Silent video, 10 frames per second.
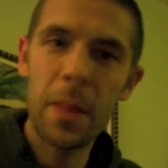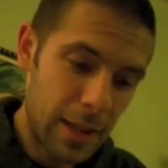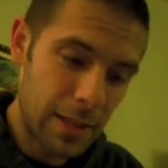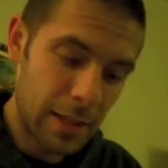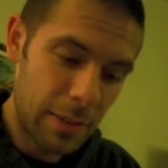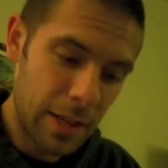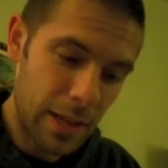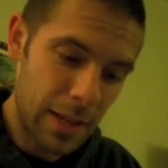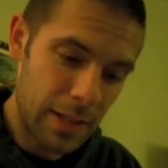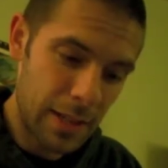Something
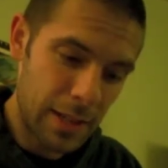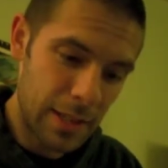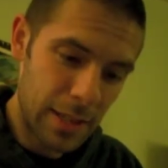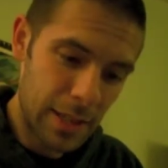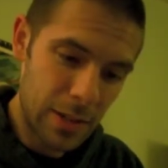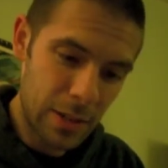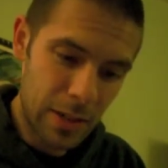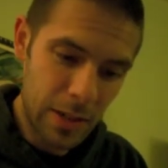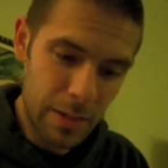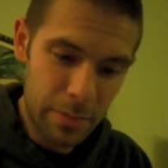else I did not
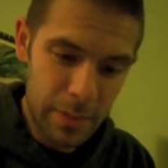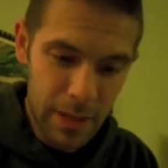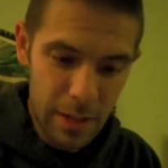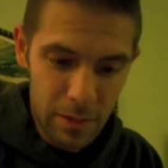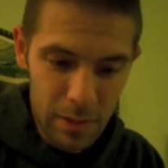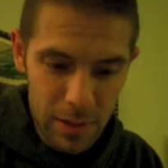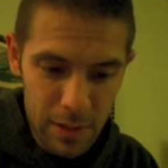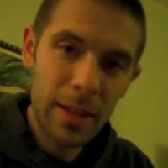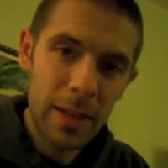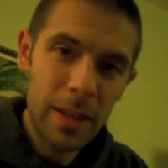talk
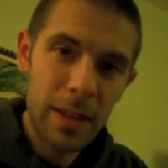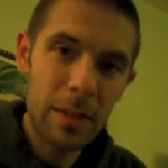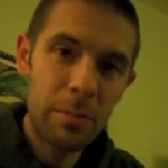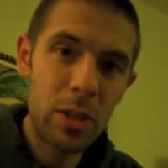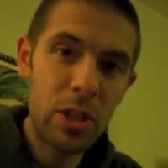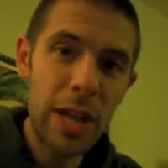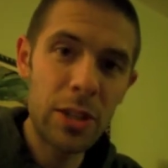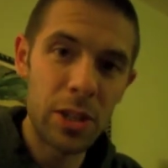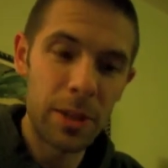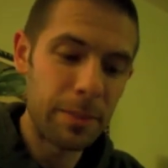about.
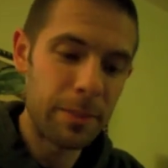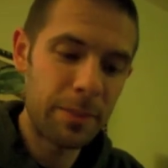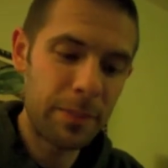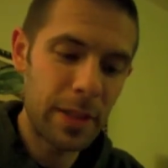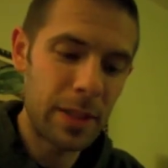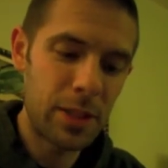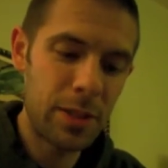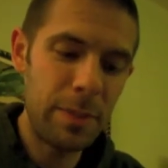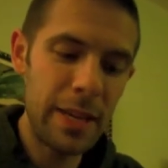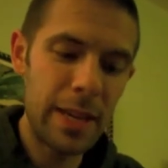Projection and
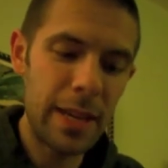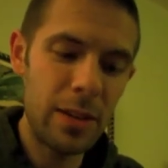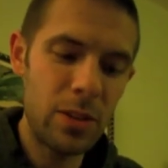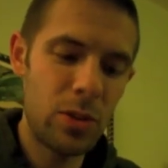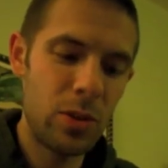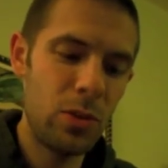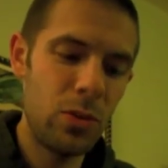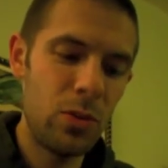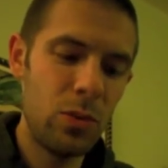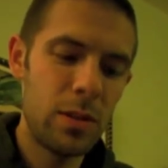speaking
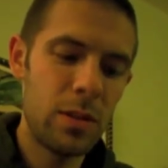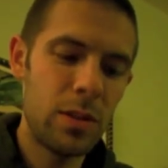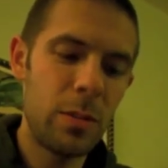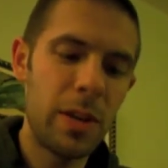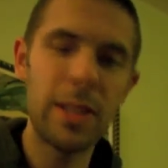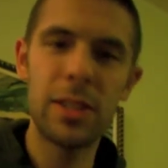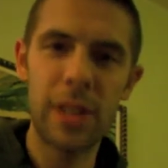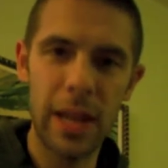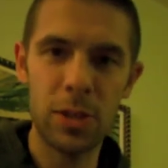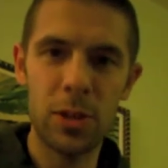to someone on
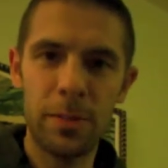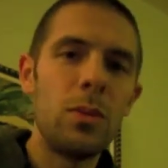stage.